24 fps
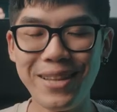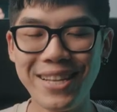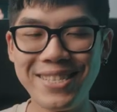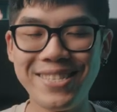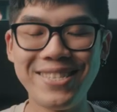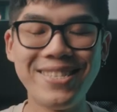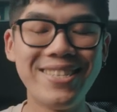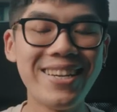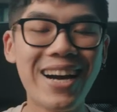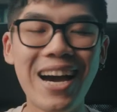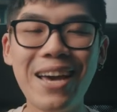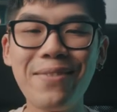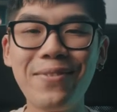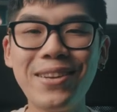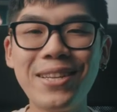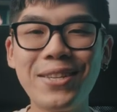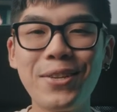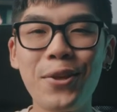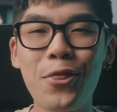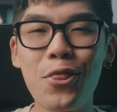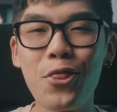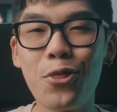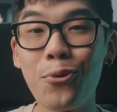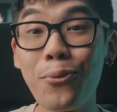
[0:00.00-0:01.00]
let's dive
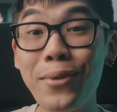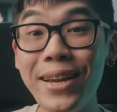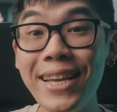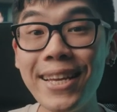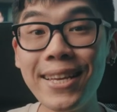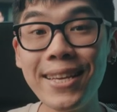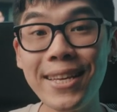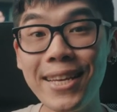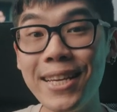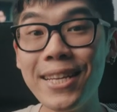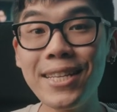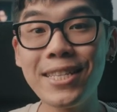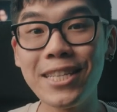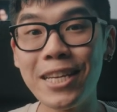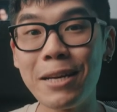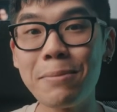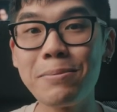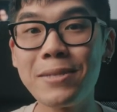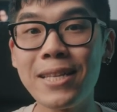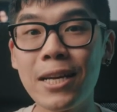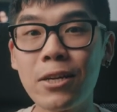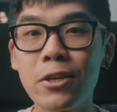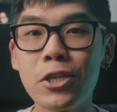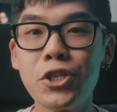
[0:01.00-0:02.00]
into 3 key
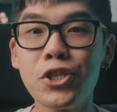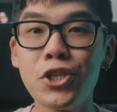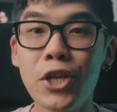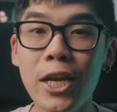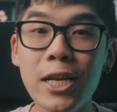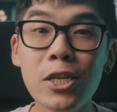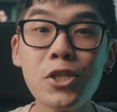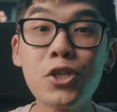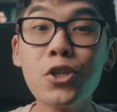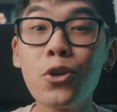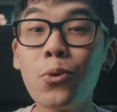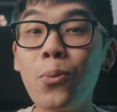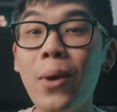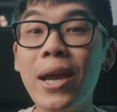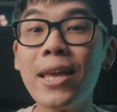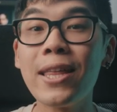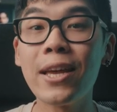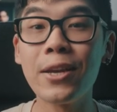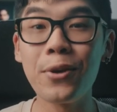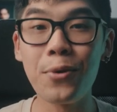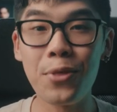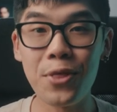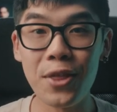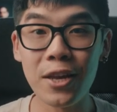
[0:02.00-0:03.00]
tips that could change the way
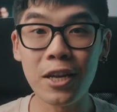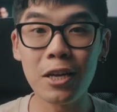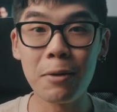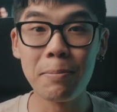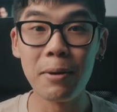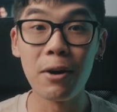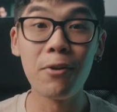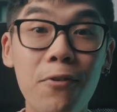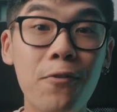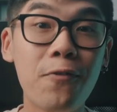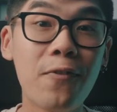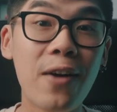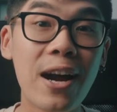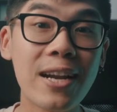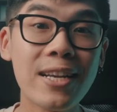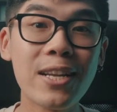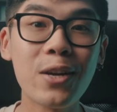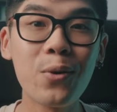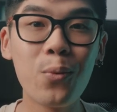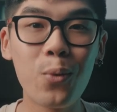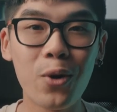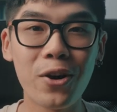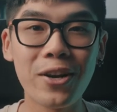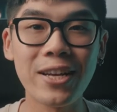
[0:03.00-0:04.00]
that you think about
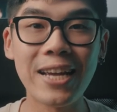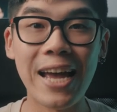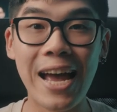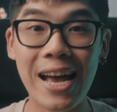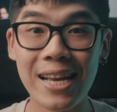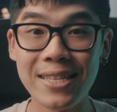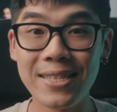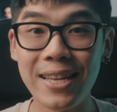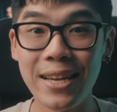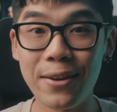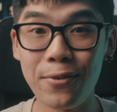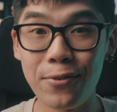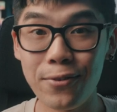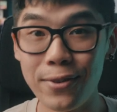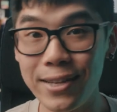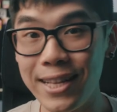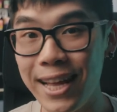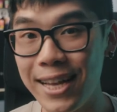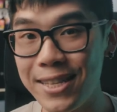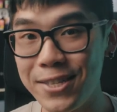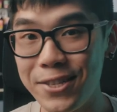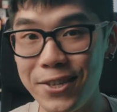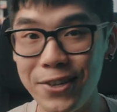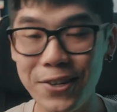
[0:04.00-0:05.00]
finding work as a
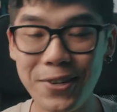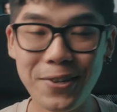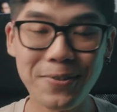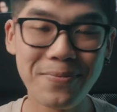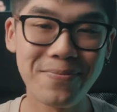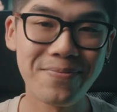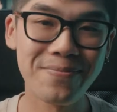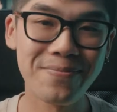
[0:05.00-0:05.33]
freelancer.